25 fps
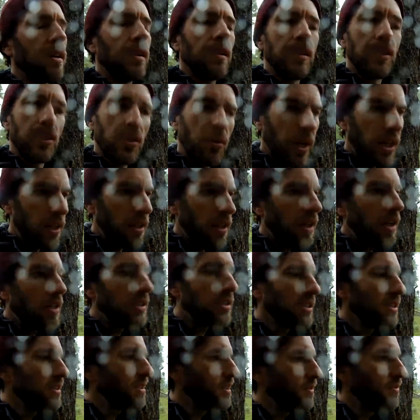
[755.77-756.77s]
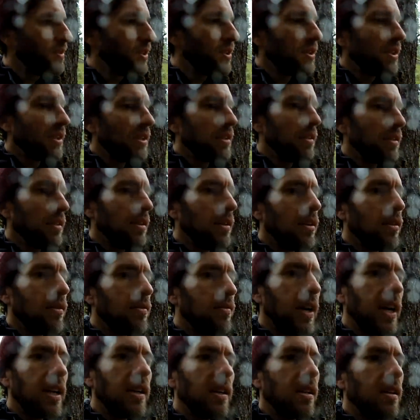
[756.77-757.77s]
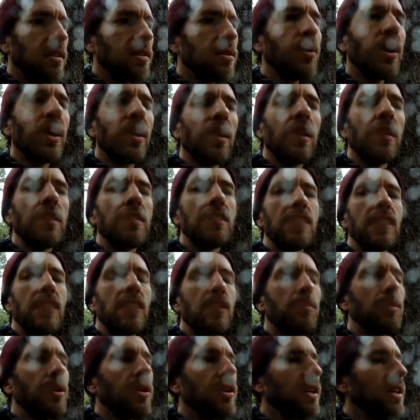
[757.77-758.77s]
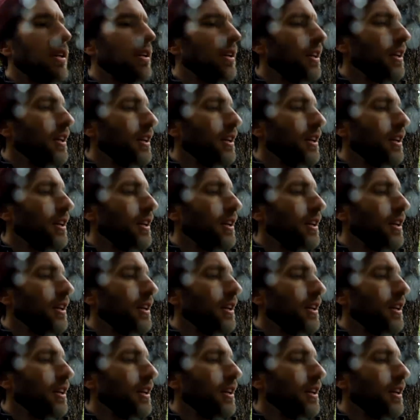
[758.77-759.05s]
Sweat lodges, if you can find a sweat lodge ceremony.